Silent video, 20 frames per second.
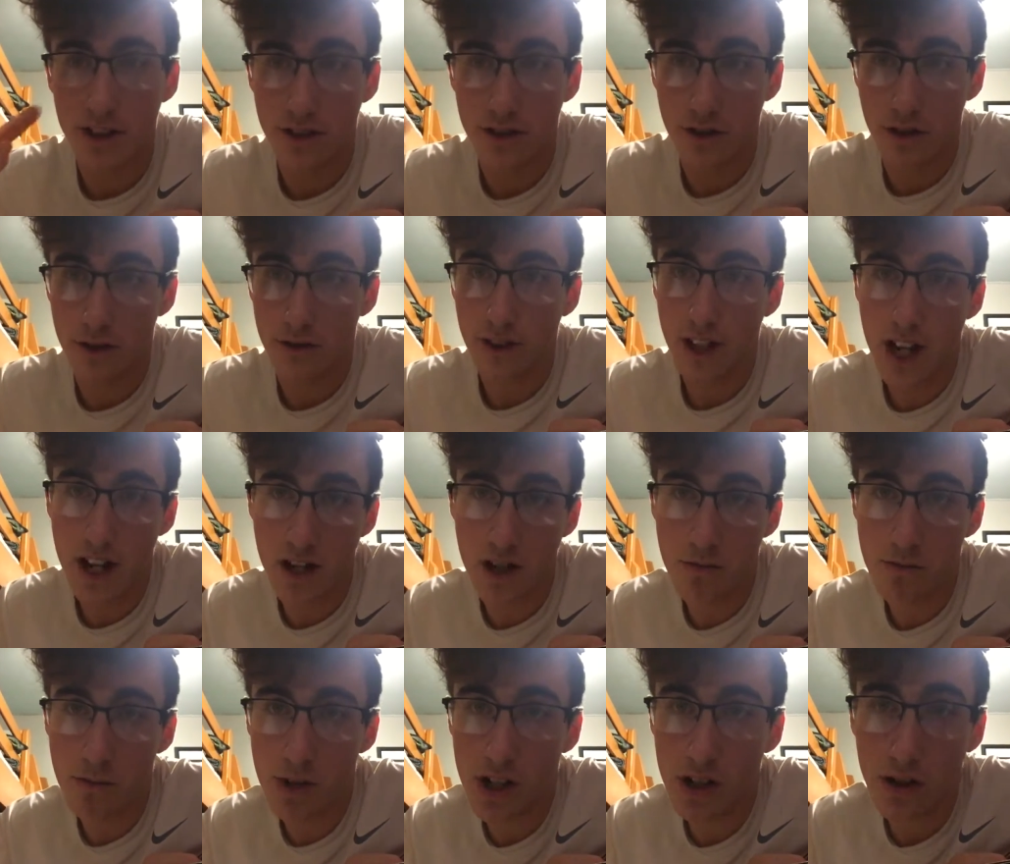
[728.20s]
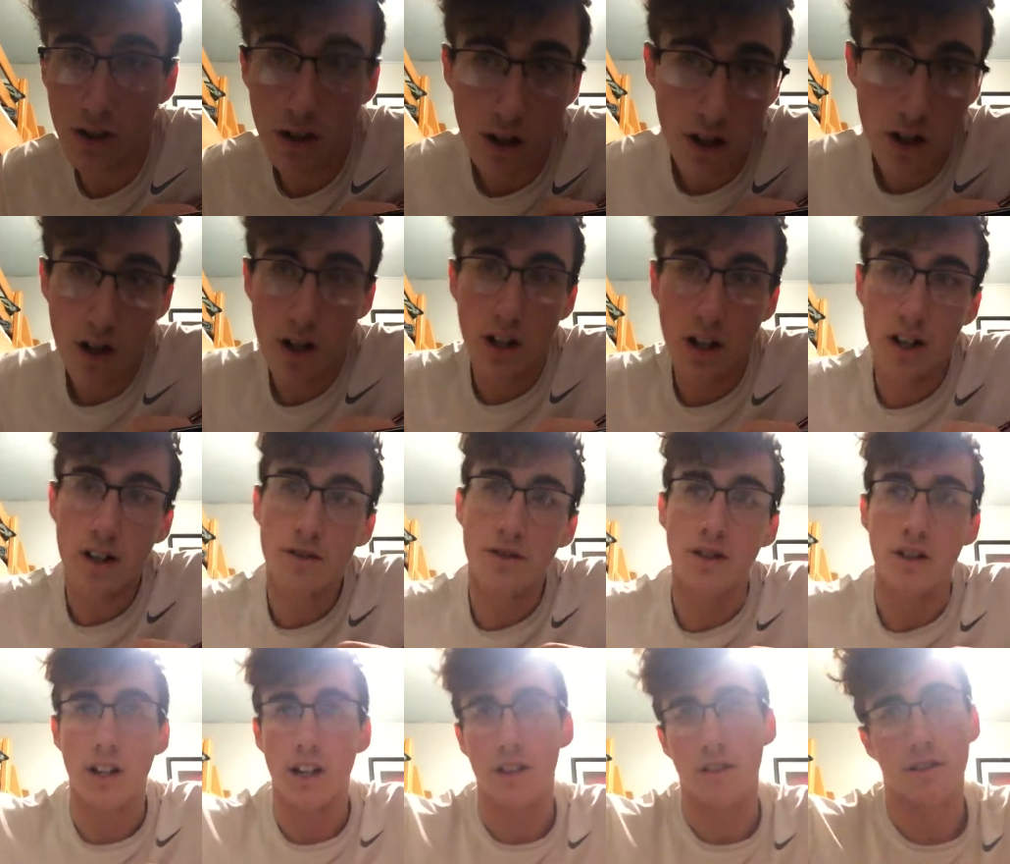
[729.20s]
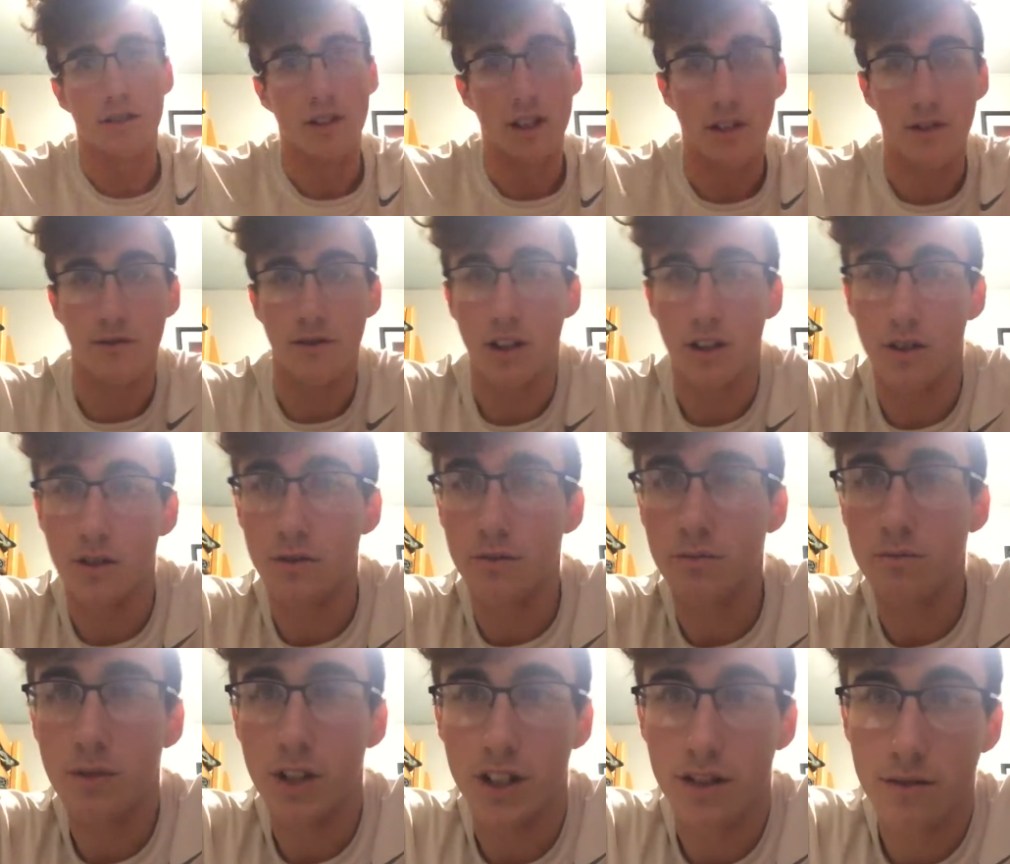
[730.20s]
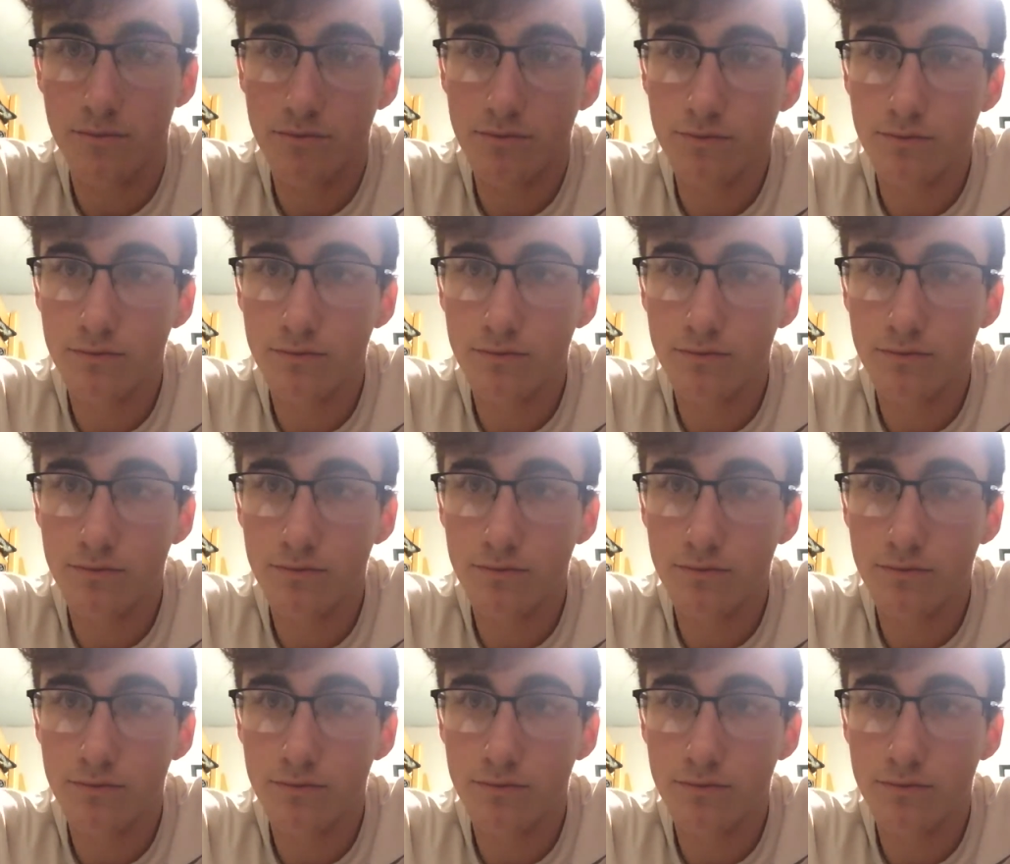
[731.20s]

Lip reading: hit the notification bell. I'll see you guys in the next video. Peace.